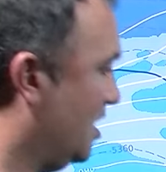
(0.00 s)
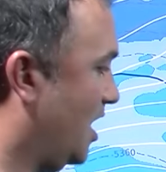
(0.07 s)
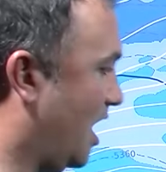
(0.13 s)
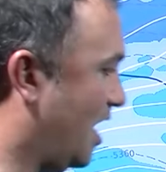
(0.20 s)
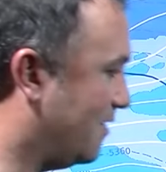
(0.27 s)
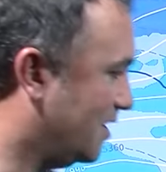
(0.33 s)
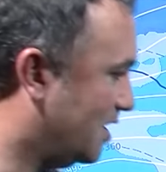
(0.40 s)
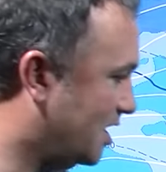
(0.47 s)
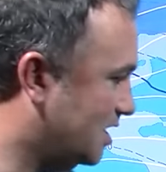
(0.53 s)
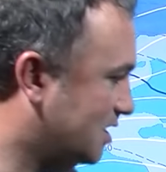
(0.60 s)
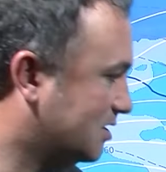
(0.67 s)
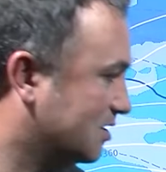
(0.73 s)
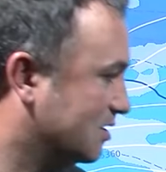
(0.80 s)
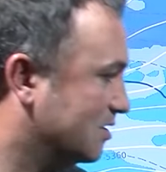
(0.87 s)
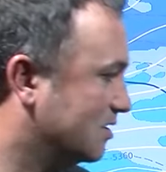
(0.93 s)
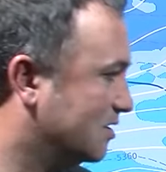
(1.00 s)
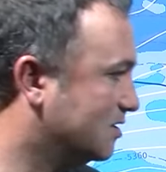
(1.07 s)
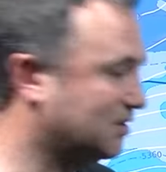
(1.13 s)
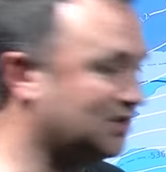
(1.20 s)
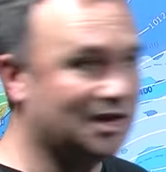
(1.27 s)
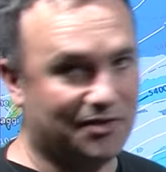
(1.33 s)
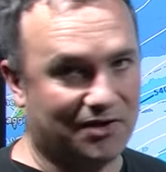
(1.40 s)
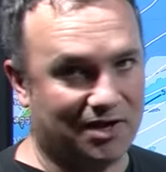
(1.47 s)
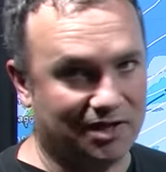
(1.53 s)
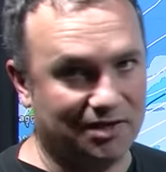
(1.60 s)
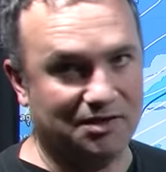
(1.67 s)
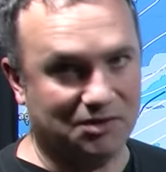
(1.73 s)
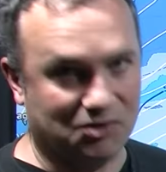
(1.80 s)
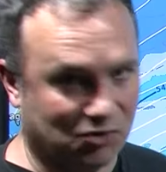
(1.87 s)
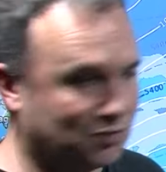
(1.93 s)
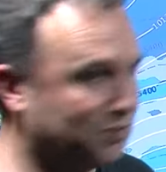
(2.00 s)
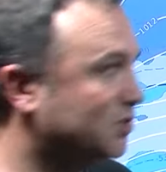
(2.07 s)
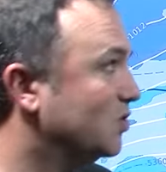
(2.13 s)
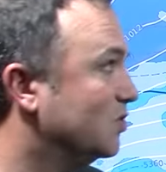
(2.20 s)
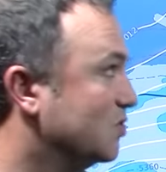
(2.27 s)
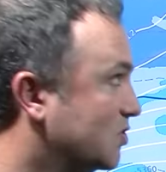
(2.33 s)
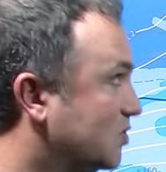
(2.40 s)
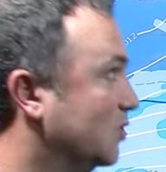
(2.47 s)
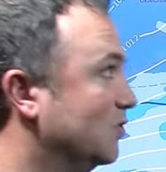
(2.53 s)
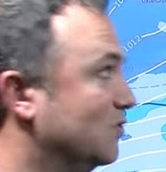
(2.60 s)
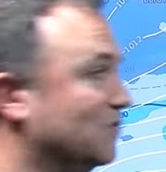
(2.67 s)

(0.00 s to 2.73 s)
The eastern South Island, it's your turn soon